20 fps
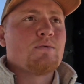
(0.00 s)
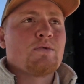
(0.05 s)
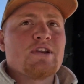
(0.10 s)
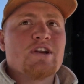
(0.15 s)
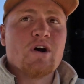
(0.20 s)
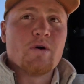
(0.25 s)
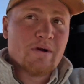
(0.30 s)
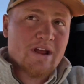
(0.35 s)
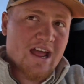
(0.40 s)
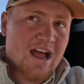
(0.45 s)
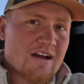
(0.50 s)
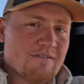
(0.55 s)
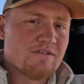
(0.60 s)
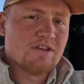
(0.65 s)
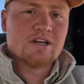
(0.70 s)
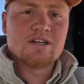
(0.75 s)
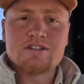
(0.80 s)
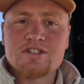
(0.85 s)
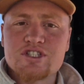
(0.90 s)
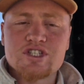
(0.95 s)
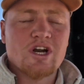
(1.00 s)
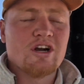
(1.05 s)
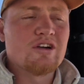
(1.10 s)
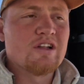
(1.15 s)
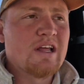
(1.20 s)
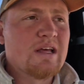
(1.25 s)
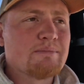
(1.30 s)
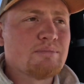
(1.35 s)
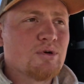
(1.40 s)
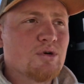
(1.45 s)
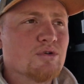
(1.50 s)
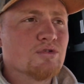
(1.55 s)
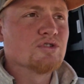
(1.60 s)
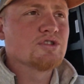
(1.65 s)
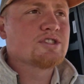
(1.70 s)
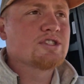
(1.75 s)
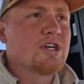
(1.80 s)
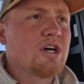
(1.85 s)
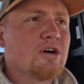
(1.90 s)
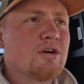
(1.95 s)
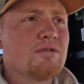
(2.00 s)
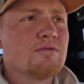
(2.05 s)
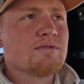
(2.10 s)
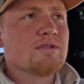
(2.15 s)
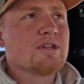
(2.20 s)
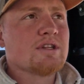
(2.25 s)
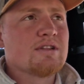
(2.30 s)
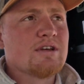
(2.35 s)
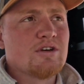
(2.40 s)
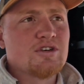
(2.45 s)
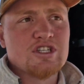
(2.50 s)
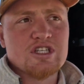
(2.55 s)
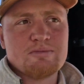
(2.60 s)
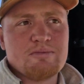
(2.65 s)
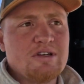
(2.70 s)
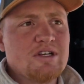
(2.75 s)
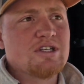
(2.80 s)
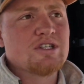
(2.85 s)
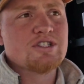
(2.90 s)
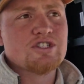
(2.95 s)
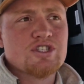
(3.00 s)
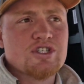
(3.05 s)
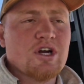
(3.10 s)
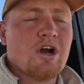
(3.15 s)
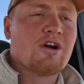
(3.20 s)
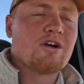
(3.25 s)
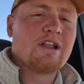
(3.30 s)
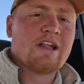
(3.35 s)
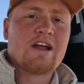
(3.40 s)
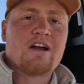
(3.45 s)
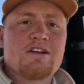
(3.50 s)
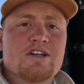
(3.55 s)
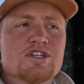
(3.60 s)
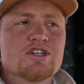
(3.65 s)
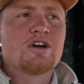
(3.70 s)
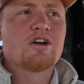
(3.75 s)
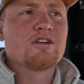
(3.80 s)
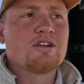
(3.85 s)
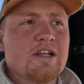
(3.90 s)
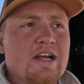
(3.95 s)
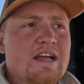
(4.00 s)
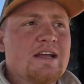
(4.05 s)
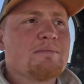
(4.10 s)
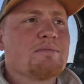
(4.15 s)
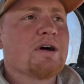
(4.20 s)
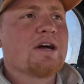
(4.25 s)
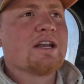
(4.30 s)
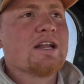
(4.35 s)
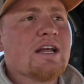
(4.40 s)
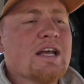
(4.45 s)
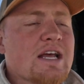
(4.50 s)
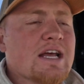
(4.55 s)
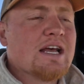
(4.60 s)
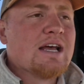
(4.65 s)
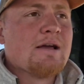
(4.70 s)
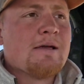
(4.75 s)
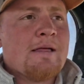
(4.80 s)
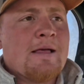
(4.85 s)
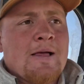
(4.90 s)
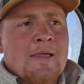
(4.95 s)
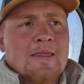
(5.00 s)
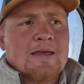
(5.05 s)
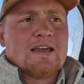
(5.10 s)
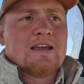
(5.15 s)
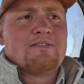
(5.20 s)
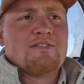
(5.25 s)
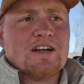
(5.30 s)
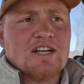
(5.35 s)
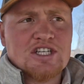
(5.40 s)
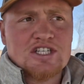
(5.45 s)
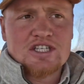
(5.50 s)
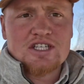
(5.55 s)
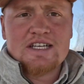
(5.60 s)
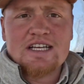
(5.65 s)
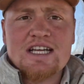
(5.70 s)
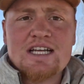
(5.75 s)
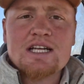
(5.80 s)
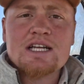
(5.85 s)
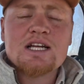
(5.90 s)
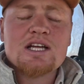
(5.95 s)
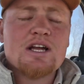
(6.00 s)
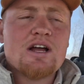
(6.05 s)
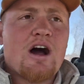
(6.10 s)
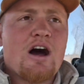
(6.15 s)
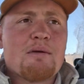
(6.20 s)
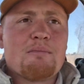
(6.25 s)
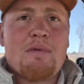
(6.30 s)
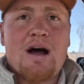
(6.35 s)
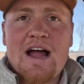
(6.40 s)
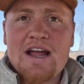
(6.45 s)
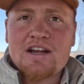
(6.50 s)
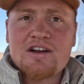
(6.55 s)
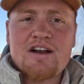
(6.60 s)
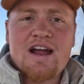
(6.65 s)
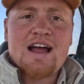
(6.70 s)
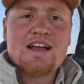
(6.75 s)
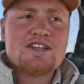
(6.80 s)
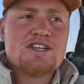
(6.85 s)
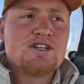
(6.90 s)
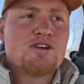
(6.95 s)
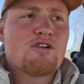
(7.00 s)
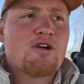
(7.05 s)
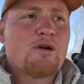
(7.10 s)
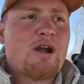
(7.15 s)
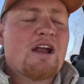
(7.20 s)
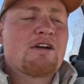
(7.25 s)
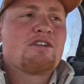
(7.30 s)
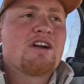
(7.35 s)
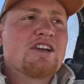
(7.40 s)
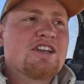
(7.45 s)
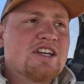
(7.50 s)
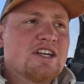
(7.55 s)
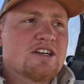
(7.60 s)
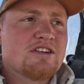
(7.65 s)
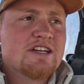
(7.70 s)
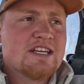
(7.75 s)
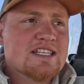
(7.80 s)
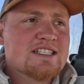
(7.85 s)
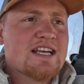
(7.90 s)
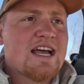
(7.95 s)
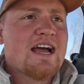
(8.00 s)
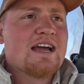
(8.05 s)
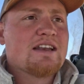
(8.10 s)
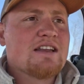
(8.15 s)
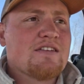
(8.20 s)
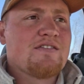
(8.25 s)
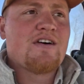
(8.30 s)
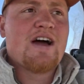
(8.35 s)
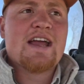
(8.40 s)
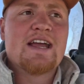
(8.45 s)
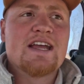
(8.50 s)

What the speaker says: You know, we have the Charolais bulls, so they'll just be Charolais on Charolais, but eventually on my grass, you know, where I run yearlings at, if